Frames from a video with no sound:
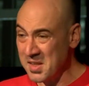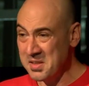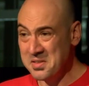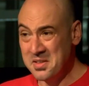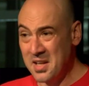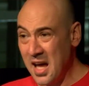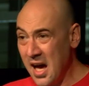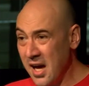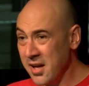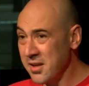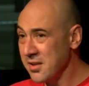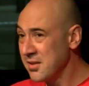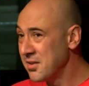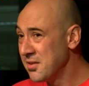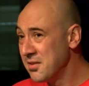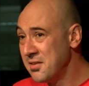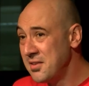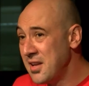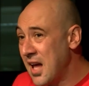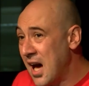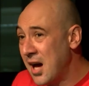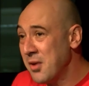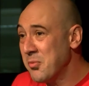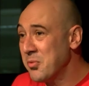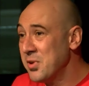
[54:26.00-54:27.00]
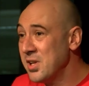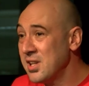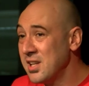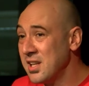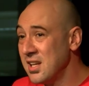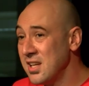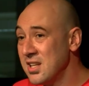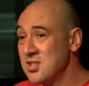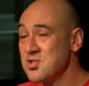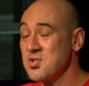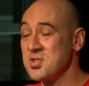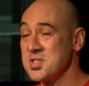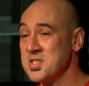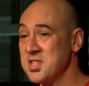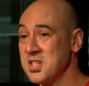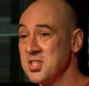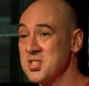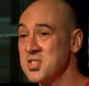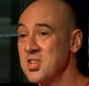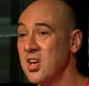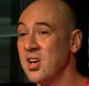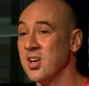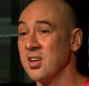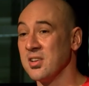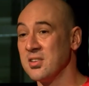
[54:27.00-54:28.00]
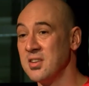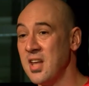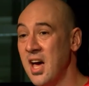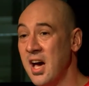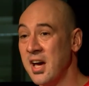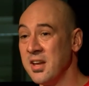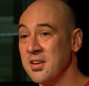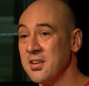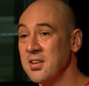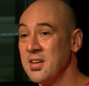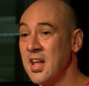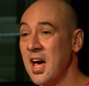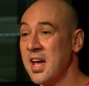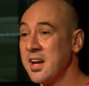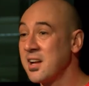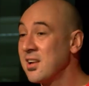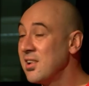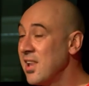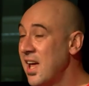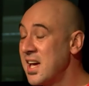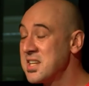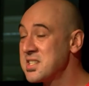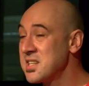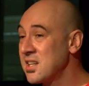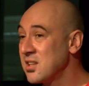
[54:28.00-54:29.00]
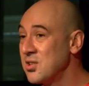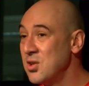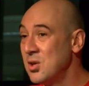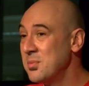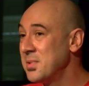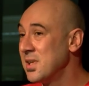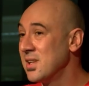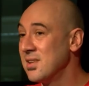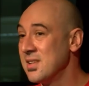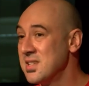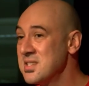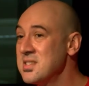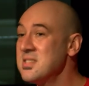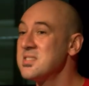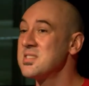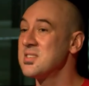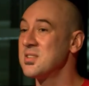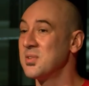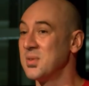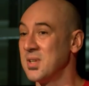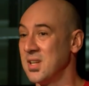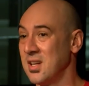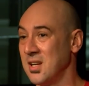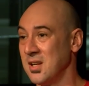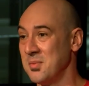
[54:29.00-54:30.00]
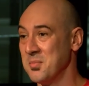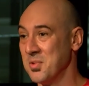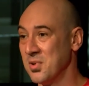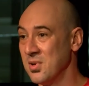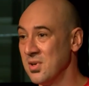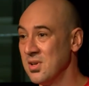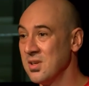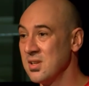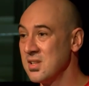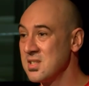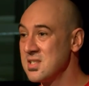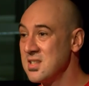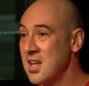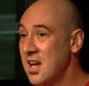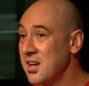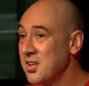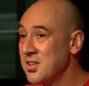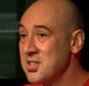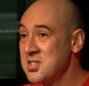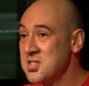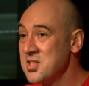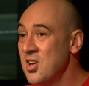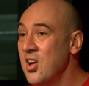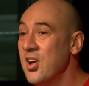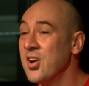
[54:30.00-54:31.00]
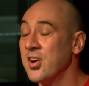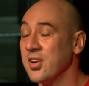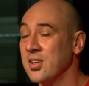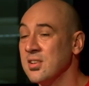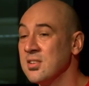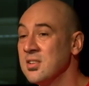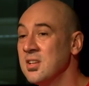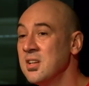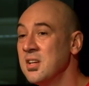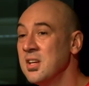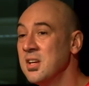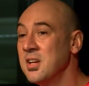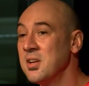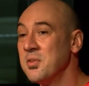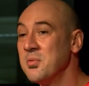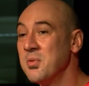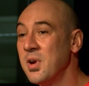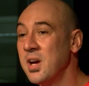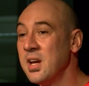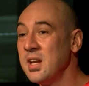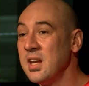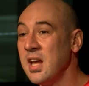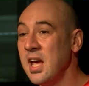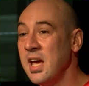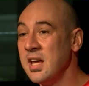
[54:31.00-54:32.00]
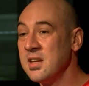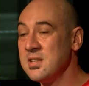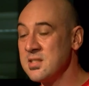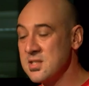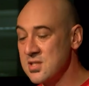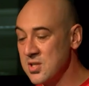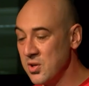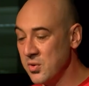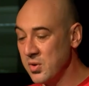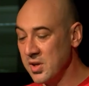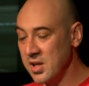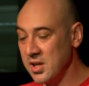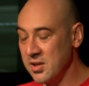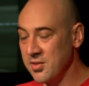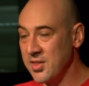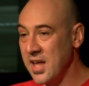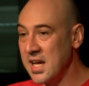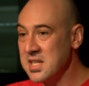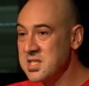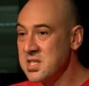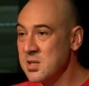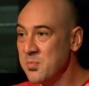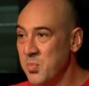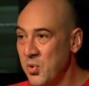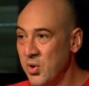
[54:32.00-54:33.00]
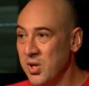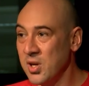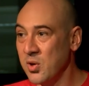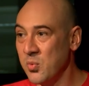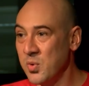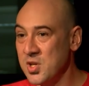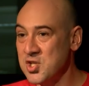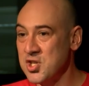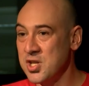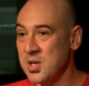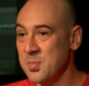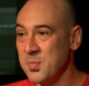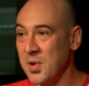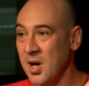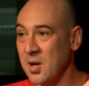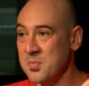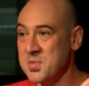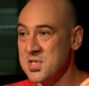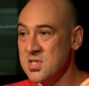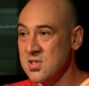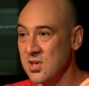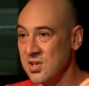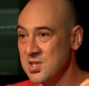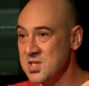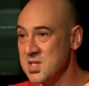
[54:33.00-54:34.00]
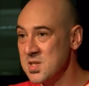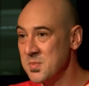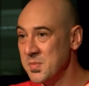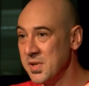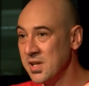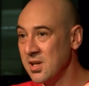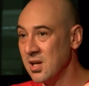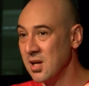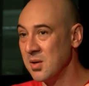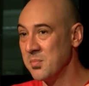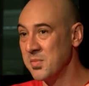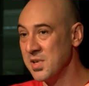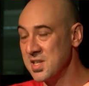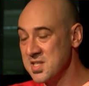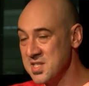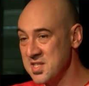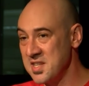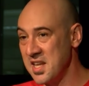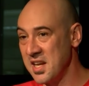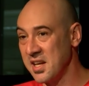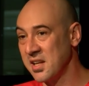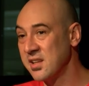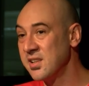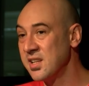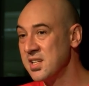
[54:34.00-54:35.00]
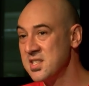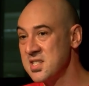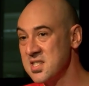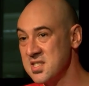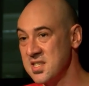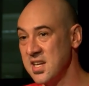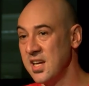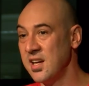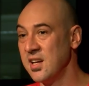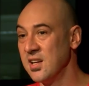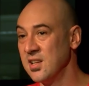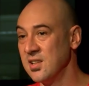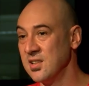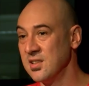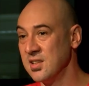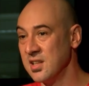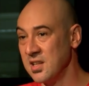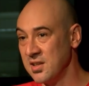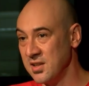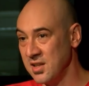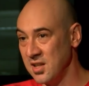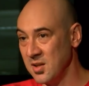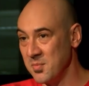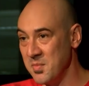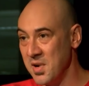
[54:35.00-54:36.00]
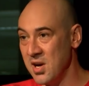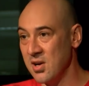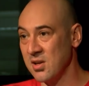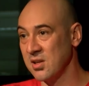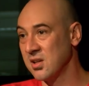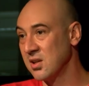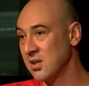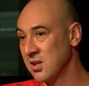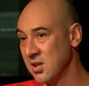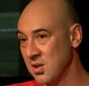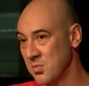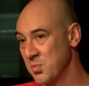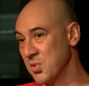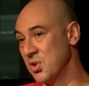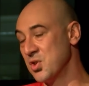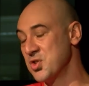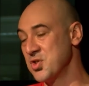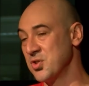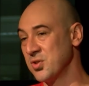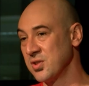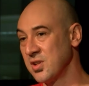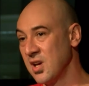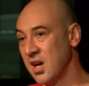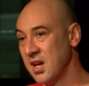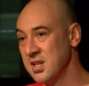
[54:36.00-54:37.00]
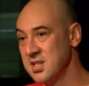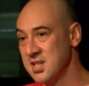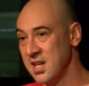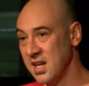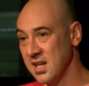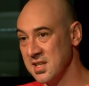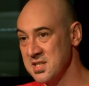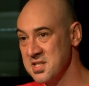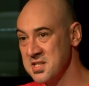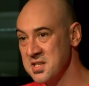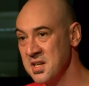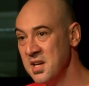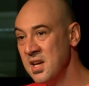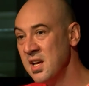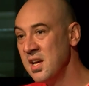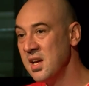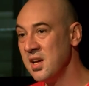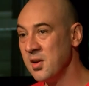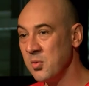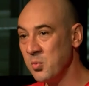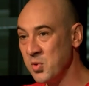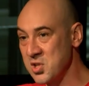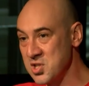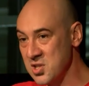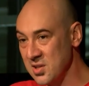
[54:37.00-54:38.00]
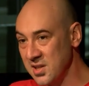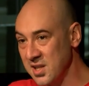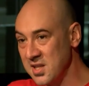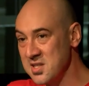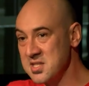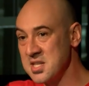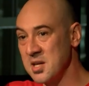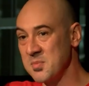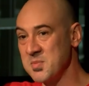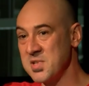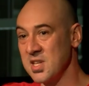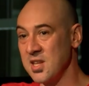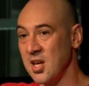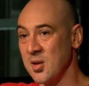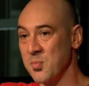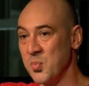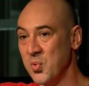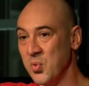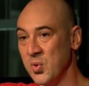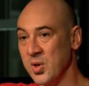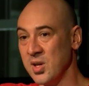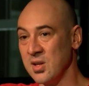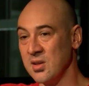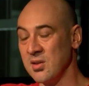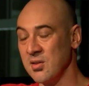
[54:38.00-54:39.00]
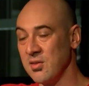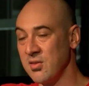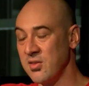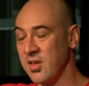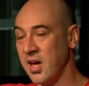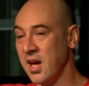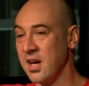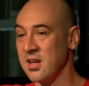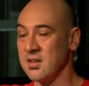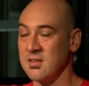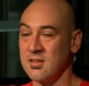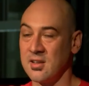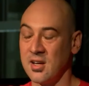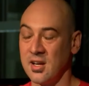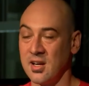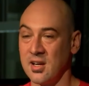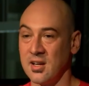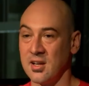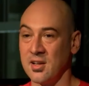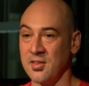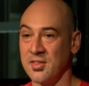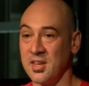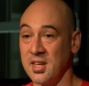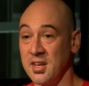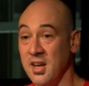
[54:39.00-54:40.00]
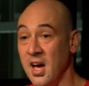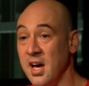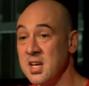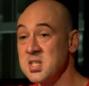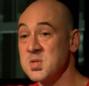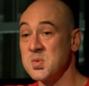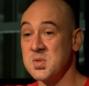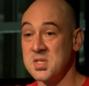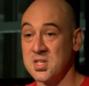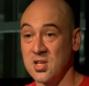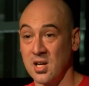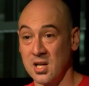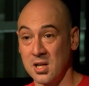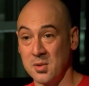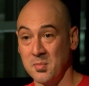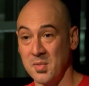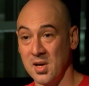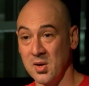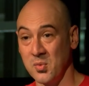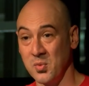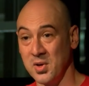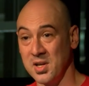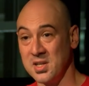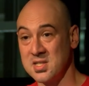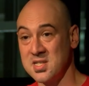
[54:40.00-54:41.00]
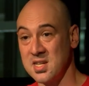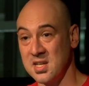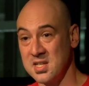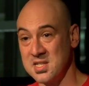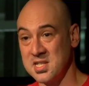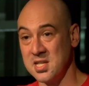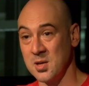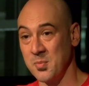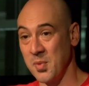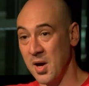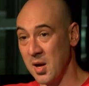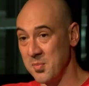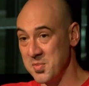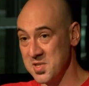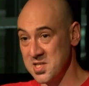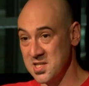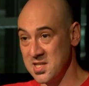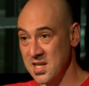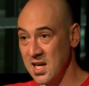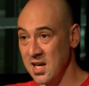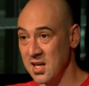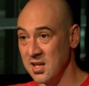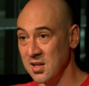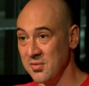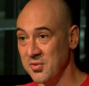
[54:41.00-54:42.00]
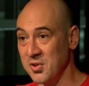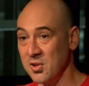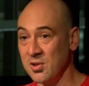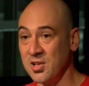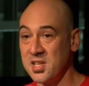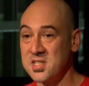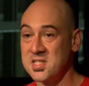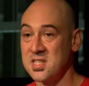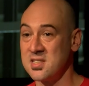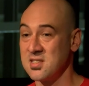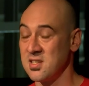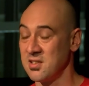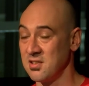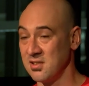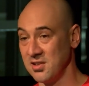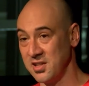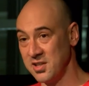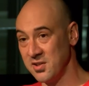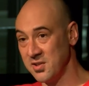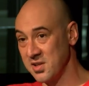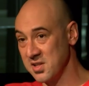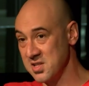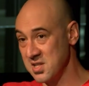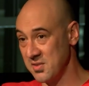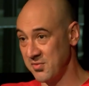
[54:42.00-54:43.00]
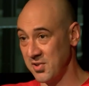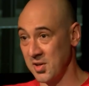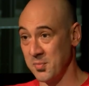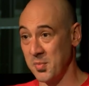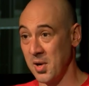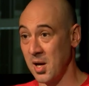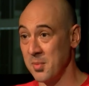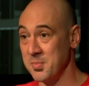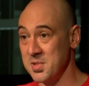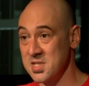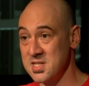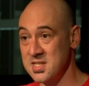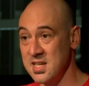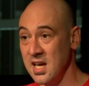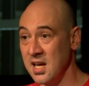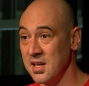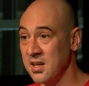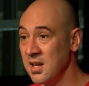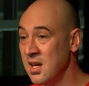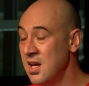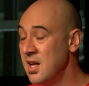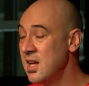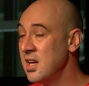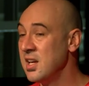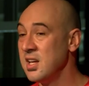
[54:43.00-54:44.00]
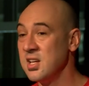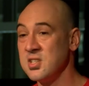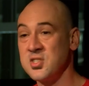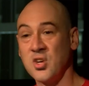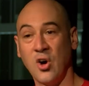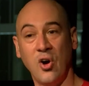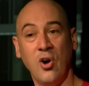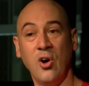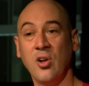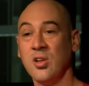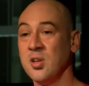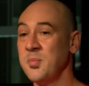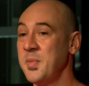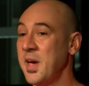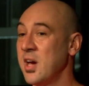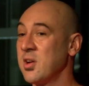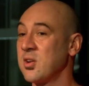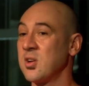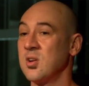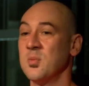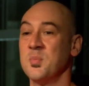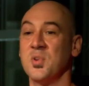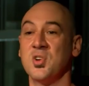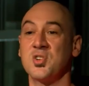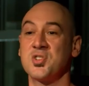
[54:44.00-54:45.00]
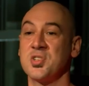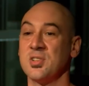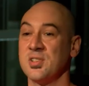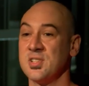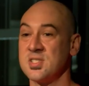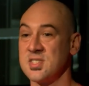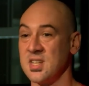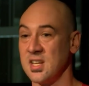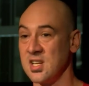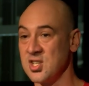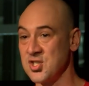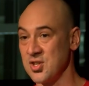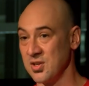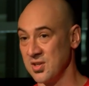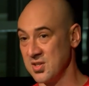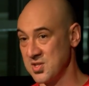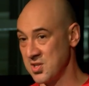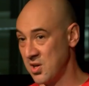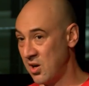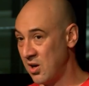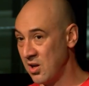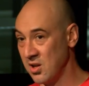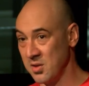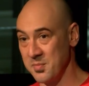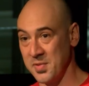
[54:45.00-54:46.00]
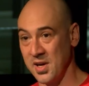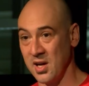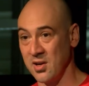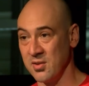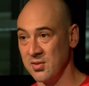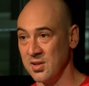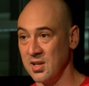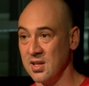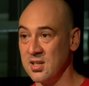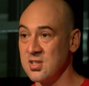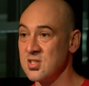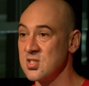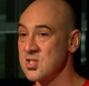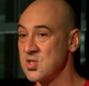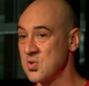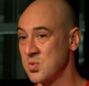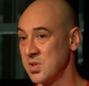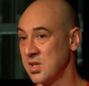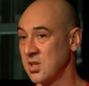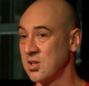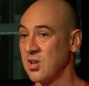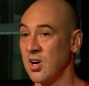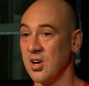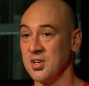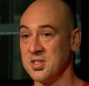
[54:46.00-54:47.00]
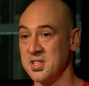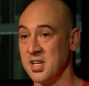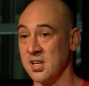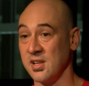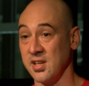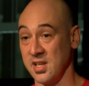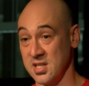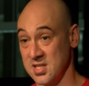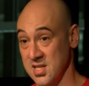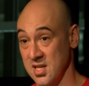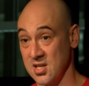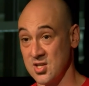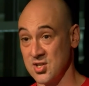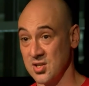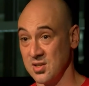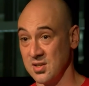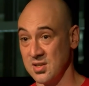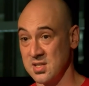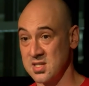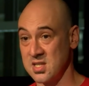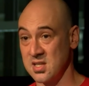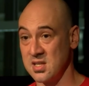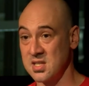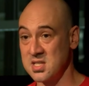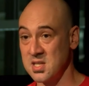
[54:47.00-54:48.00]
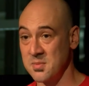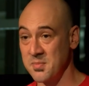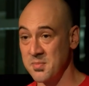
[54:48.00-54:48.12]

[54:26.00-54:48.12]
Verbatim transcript: not, not really an interesting song, not, not a classic. Nobody listens to it anymore. It's not a good song, right? And so that's the point at which hip hop starts to become aesthetically stale in the American commercial context, which leads up to that point that, uh, that Nas was talking about when he says hip hop is dead. If you listen to the lyrics of hip hop is dead, it's all about commercialization, it's all about industry cartelization, it's, it's